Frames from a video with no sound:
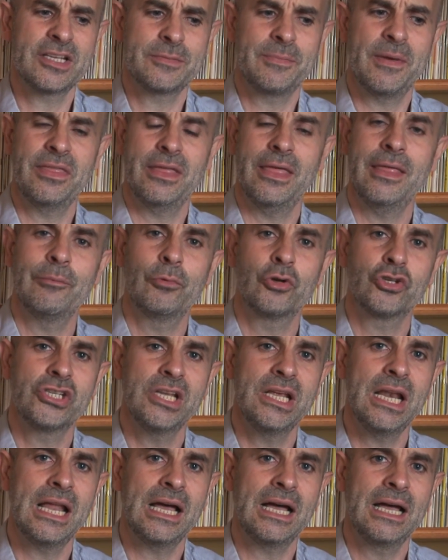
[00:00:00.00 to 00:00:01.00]
It's as
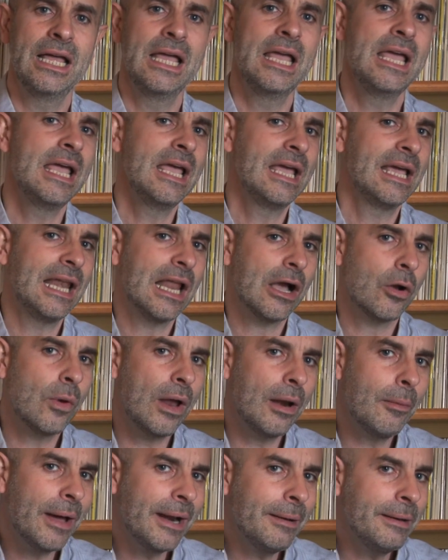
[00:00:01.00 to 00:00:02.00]
if your students
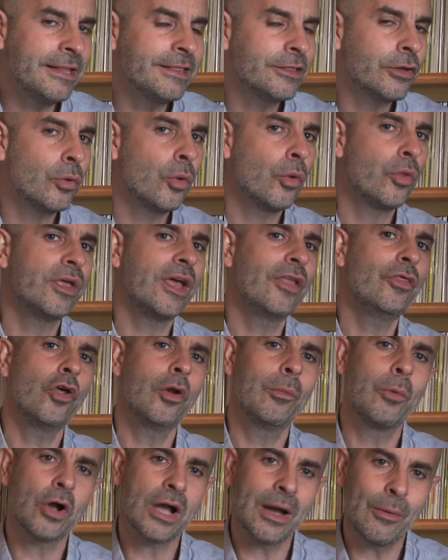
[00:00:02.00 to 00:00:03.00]
put each new
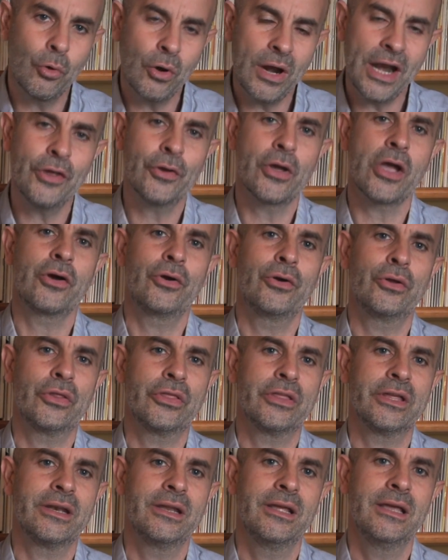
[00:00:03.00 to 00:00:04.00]
word they learn
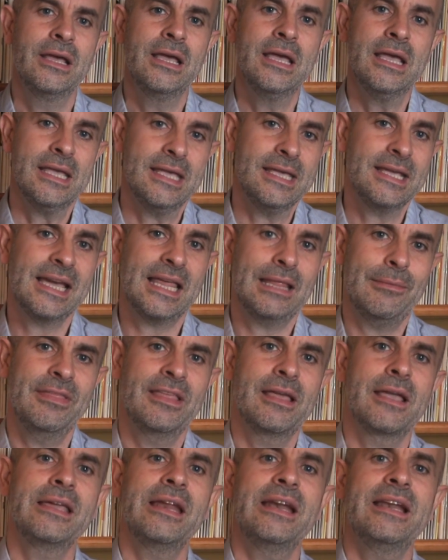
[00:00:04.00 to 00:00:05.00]
inside a bag they
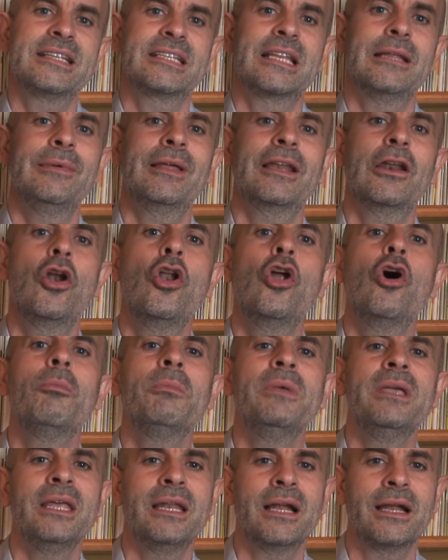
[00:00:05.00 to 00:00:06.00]
carry around with
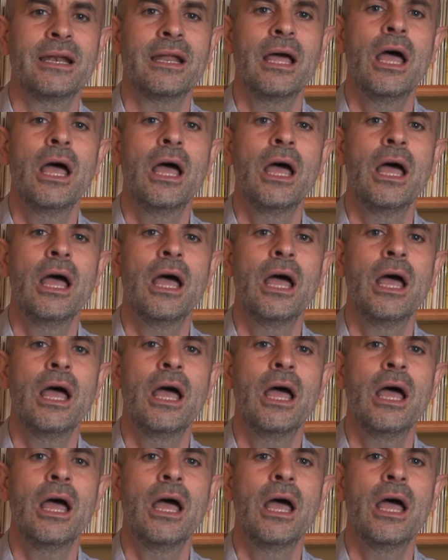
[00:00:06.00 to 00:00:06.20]
them,